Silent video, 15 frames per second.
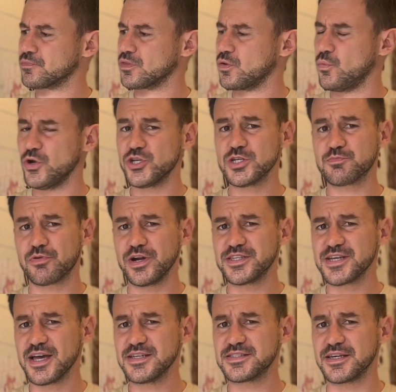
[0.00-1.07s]
which is pretty
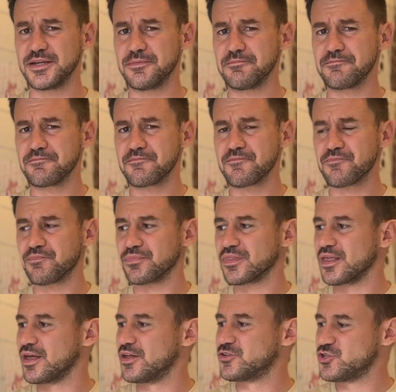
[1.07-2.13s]
tasty.
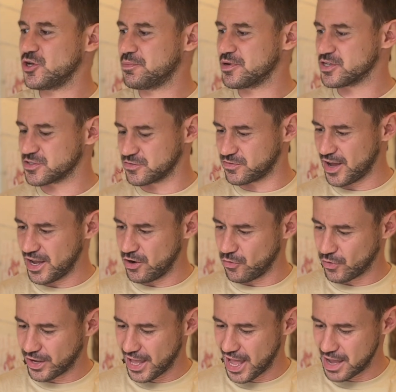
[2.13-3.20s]
Jupiter's Veil
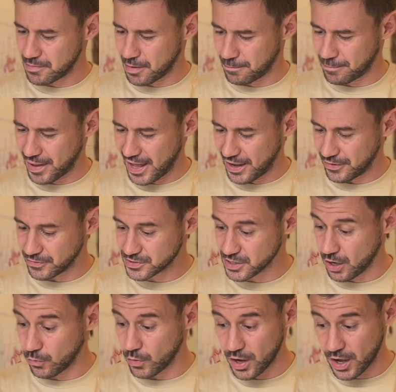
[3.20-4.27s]
came about.
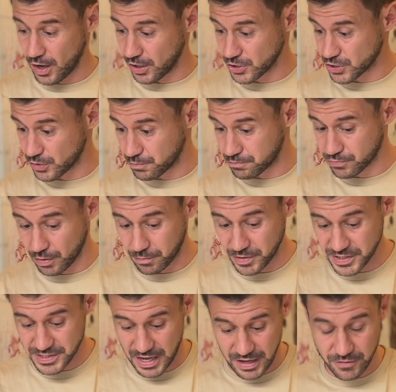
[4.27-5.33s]
I should
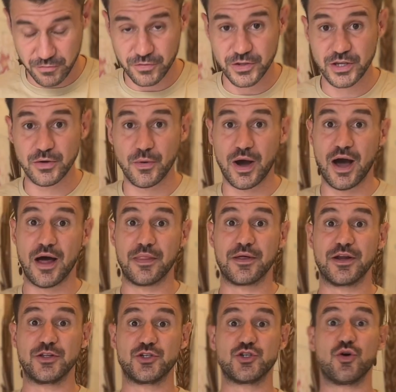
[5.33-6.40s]
probably say for you
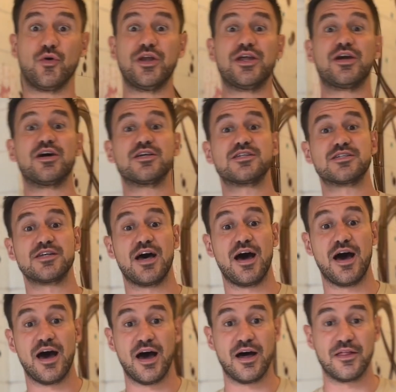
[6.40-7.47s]
that are joining us
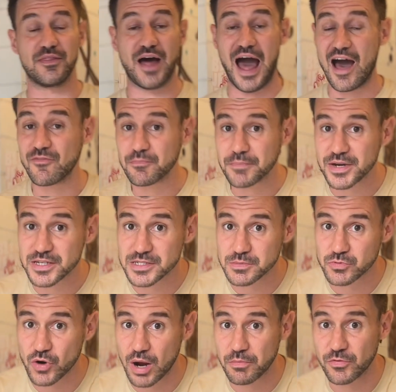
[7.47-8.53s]
that haven't been a
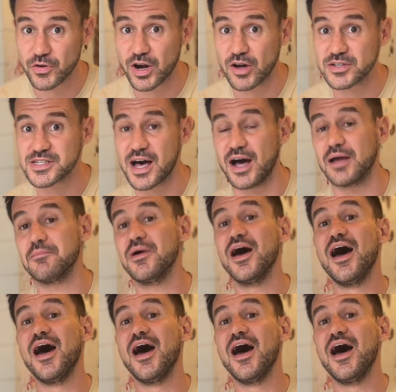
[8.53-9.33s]
subscriber for a long time,